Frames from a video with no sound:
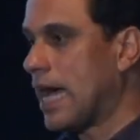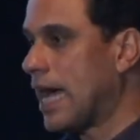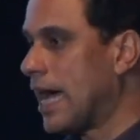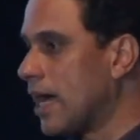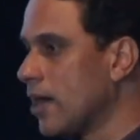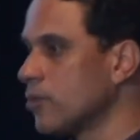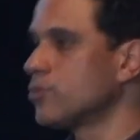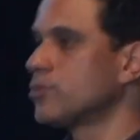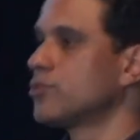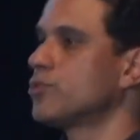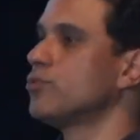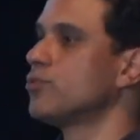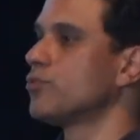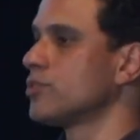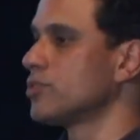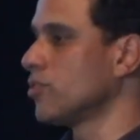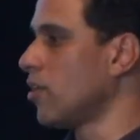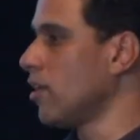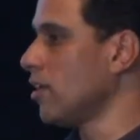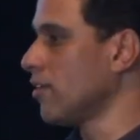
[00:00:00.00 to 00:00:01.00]
how
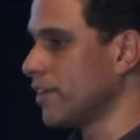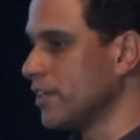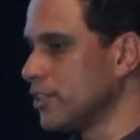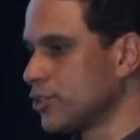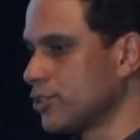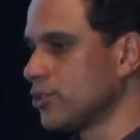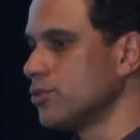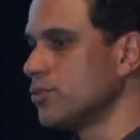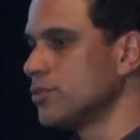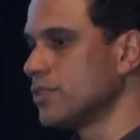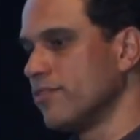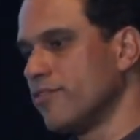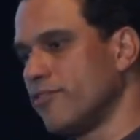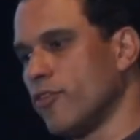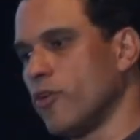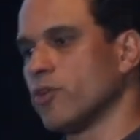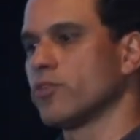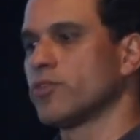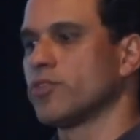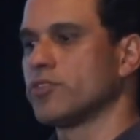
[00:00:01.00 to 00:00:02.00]
to resolve issues
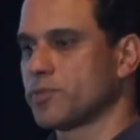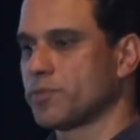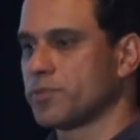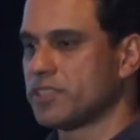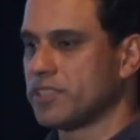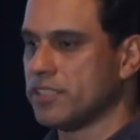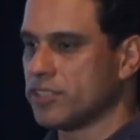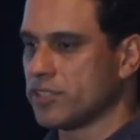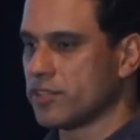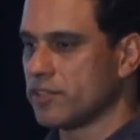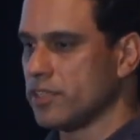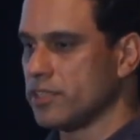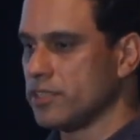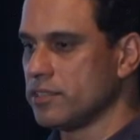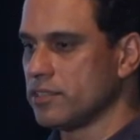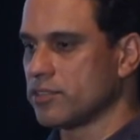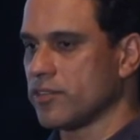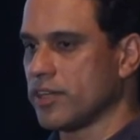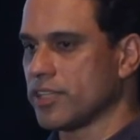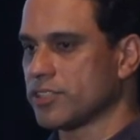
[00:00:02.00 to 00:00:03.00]
and follow those
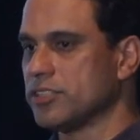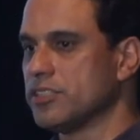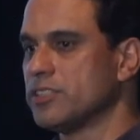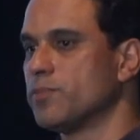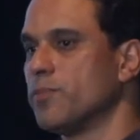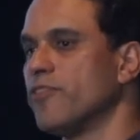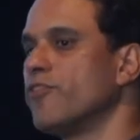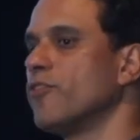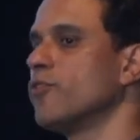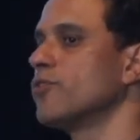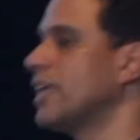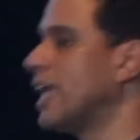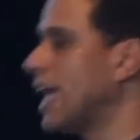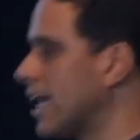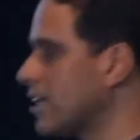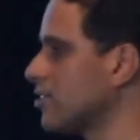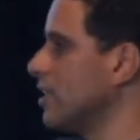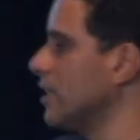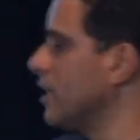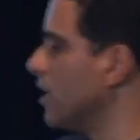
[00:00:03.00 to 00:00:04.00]
procedural instructions before
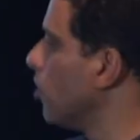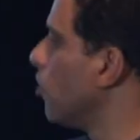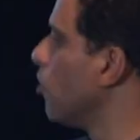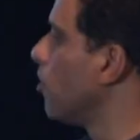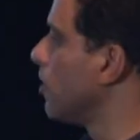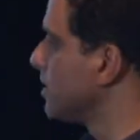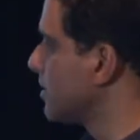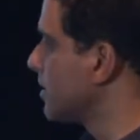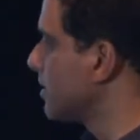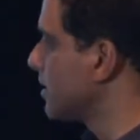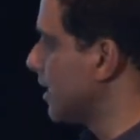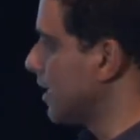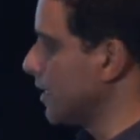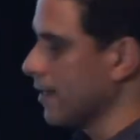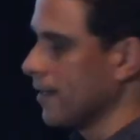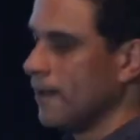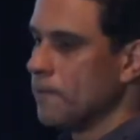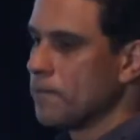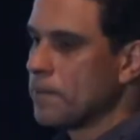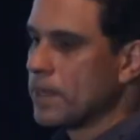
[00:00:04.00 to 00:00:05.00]
they actually go on
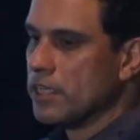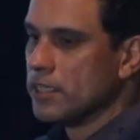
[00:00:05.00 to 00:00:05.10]
site.